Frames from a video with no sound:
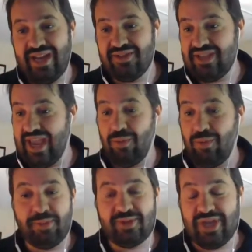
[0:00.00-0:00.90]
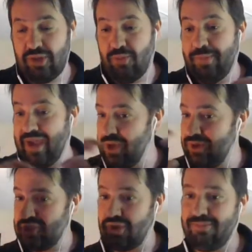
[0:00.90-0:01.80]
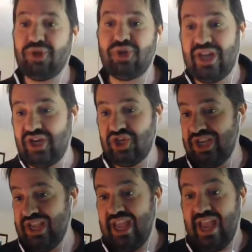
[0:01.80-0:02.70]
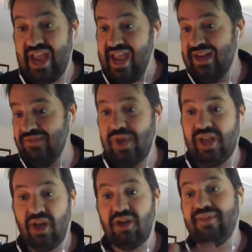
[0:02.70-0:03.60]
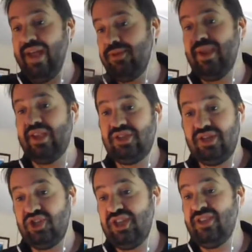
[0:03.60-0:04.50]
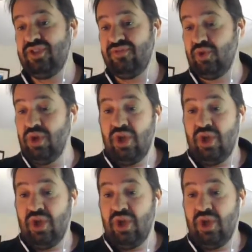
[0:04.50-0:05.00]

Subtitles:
Is, hey, we'll pay you a certain percentage, and if you hit all our value-based initiatives, if you